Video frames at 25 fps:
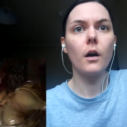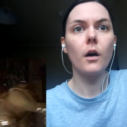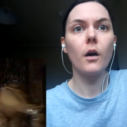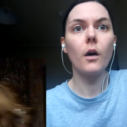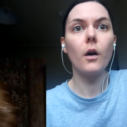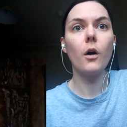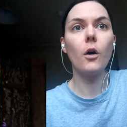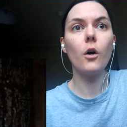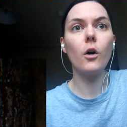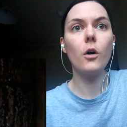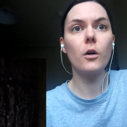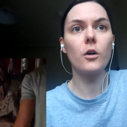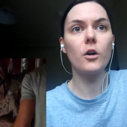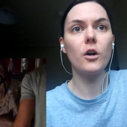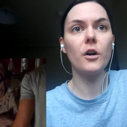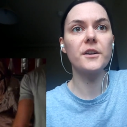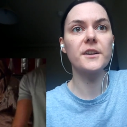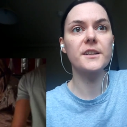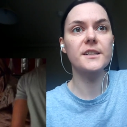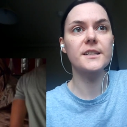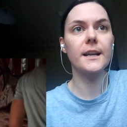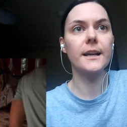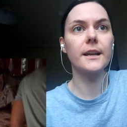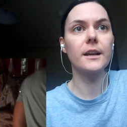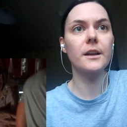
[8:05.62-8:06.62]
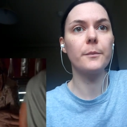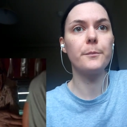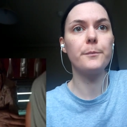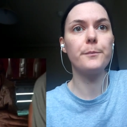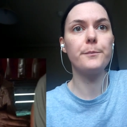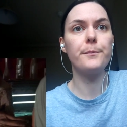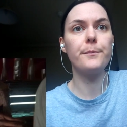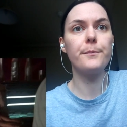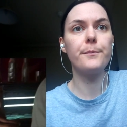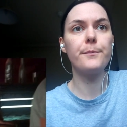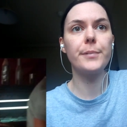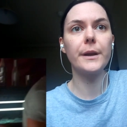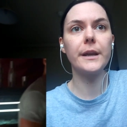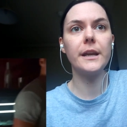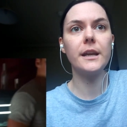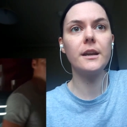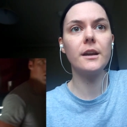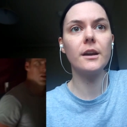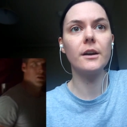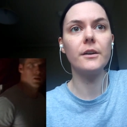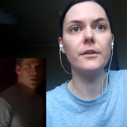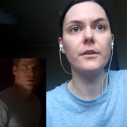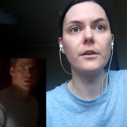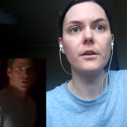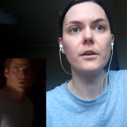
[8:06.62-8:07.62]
Oh god, it's like a beacon.